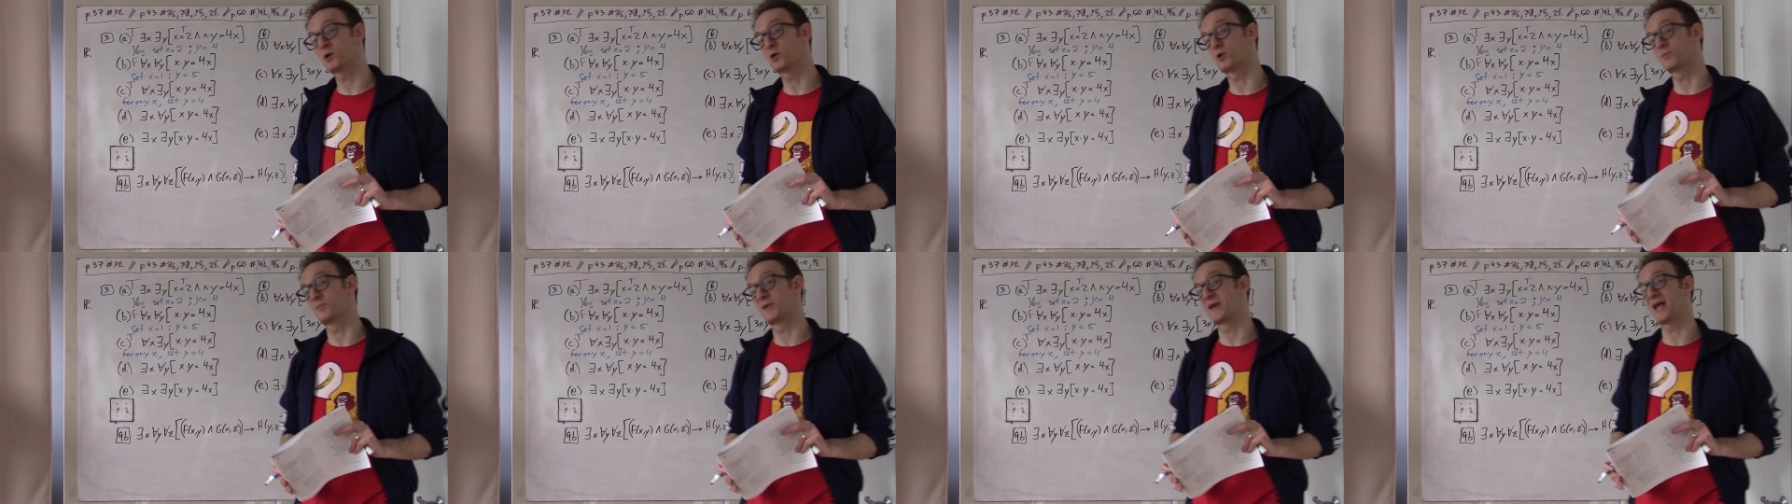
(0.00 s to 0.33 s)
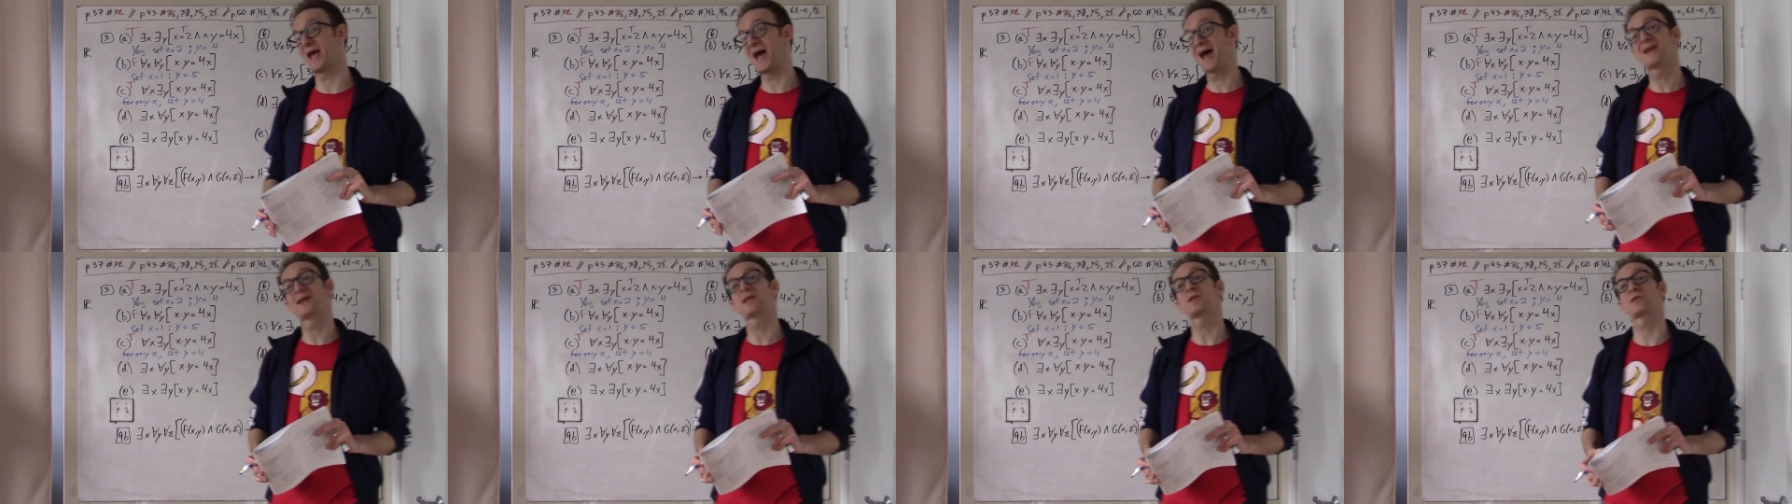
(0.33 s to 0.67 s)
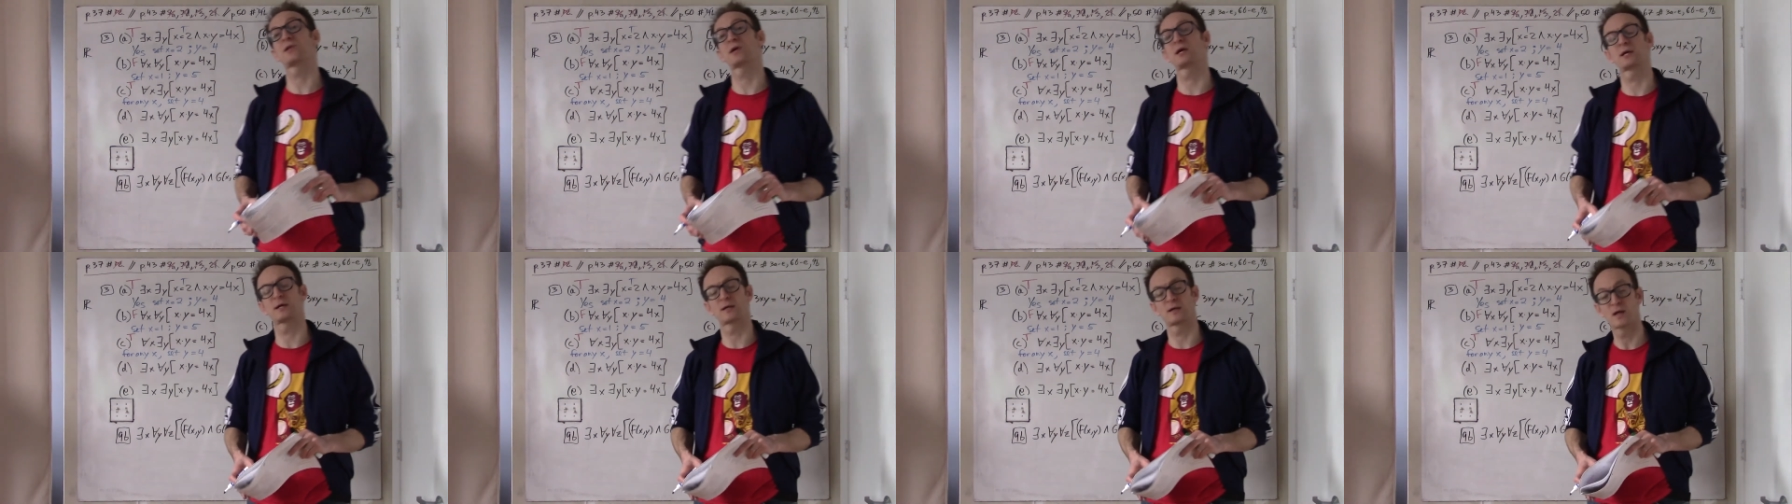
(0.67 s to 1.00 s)
could be
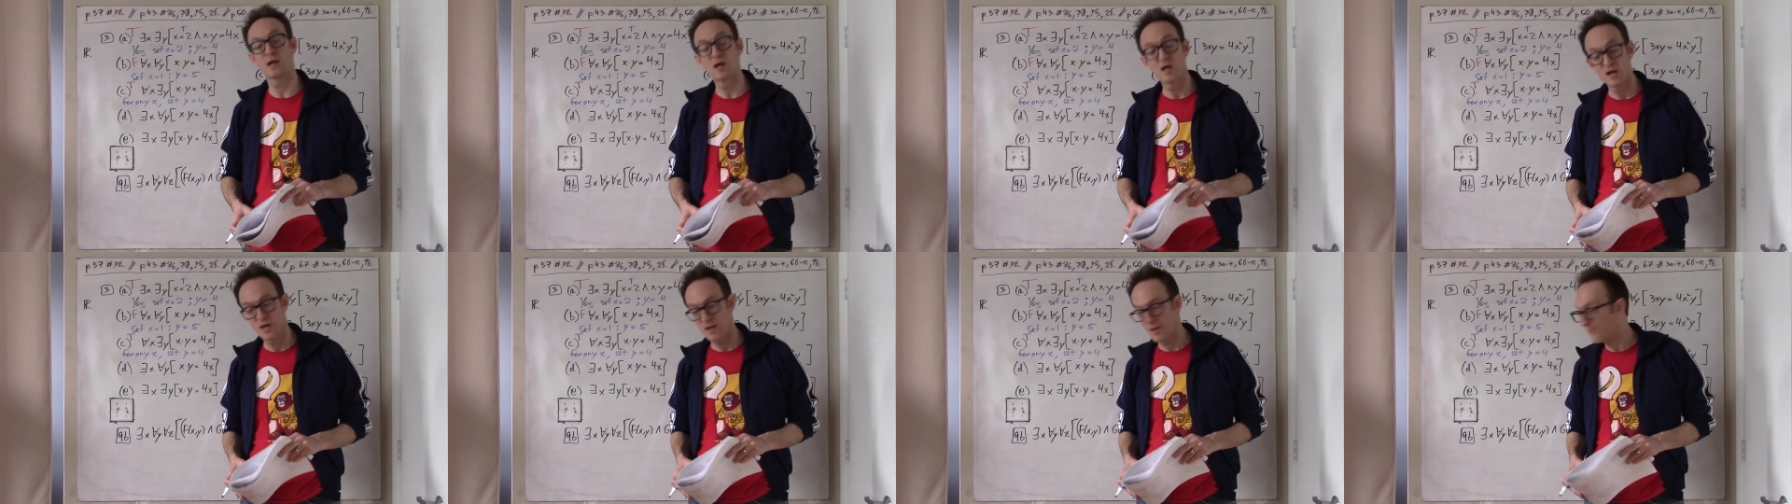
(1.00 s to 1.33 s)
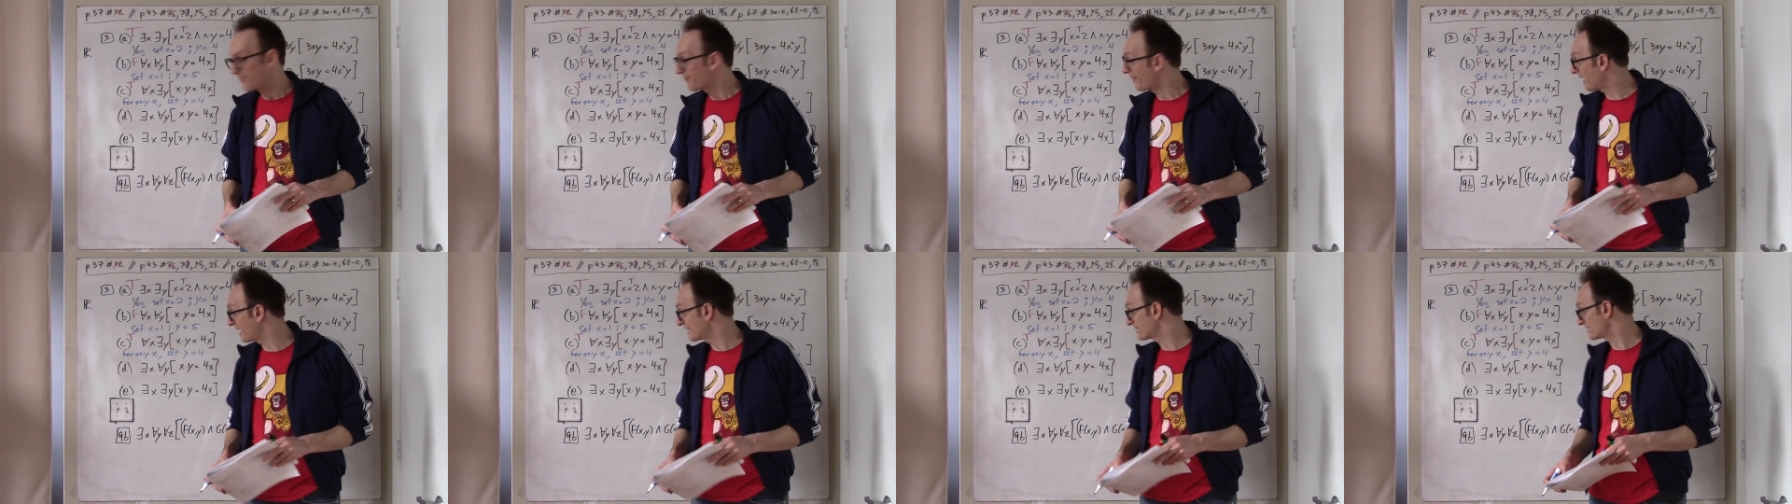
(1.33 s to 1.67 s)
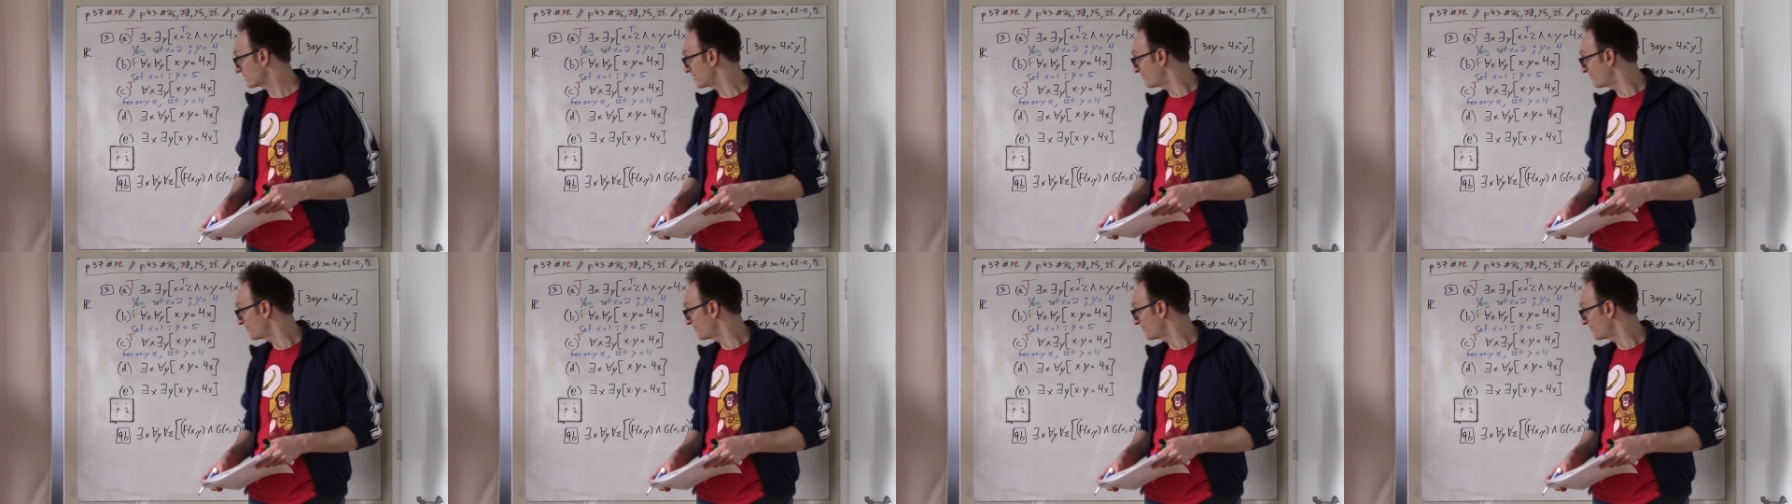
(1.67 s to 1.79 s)
anything. But